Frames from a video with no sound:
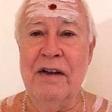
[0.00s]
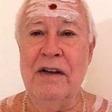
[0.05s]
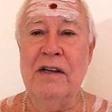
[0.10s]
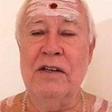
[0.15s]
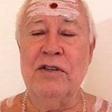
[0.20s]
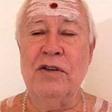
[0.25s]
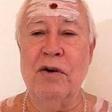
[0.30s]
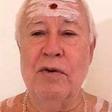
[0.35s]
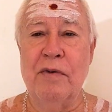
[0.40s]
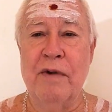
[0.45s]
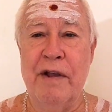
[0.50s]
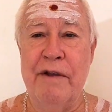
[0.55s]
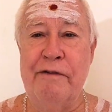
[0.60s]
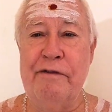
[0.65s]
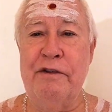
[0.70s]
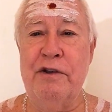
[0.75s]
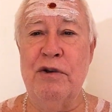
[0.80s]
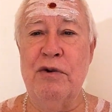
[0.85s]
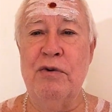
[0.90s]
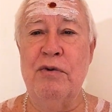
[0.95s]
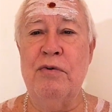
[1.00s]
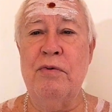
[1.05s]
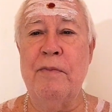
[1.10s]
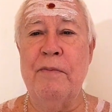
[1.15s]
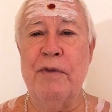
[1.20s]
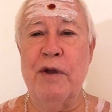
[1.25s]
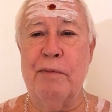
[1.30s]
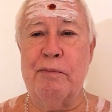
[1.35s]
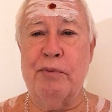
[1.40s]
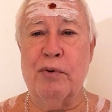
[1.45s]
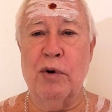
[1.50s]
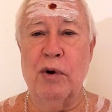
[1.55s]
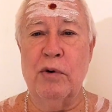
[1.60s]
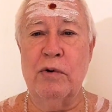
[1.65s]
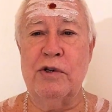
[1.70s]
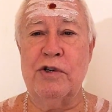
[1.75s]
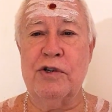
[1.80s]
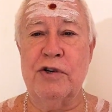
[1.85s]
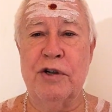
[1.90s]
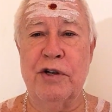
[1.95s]
So if you
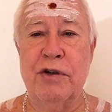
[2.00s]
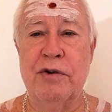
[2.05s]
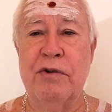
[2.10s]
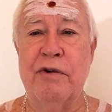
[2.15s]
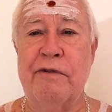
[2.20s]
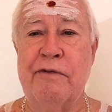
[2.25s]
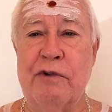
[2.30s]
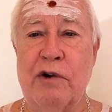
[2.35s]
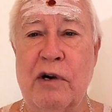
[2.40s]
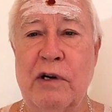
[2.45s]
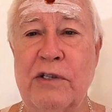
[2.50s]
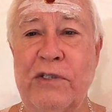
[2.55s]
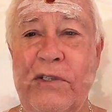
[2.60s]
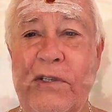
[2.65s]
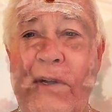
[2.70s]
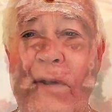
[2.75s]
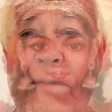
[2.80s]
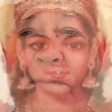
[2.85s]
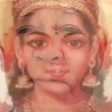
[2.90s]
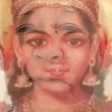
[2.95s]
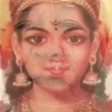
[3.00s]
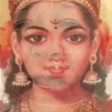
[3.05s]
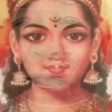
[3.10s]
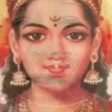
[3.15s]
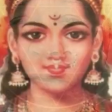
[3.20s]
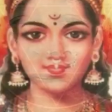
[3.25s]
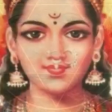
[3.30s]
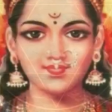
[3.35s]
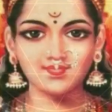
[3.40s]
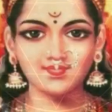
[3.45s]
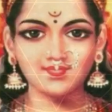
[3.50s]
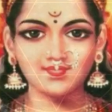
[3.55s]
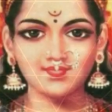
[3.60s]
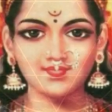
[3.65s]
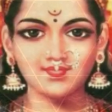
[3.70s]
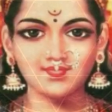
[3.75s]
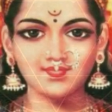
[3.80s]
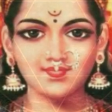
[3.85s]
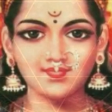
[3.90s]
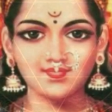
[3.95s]
approach the universe as
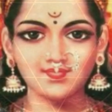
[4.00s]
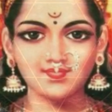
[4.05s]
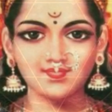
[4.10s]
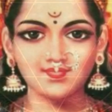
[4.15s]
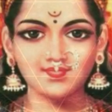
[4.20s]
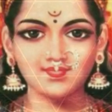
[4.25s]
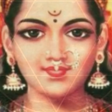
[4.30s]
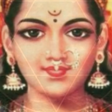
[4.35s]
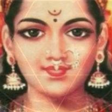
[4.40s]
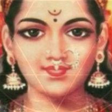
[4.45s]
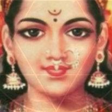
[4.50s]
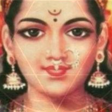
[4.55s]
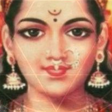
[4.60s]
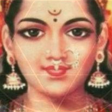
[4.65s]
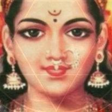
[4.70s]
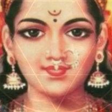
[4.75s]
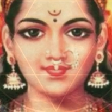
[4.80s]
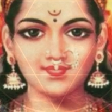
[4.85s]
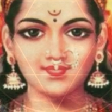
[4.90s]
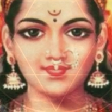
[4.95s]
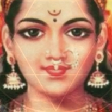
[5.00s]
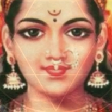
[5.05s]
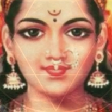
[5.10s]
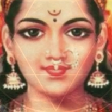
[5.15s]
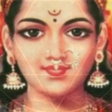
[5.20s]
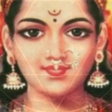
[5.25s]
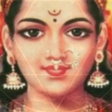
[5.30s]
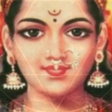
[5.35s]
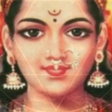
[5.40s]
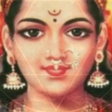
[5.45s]
Ma, huh,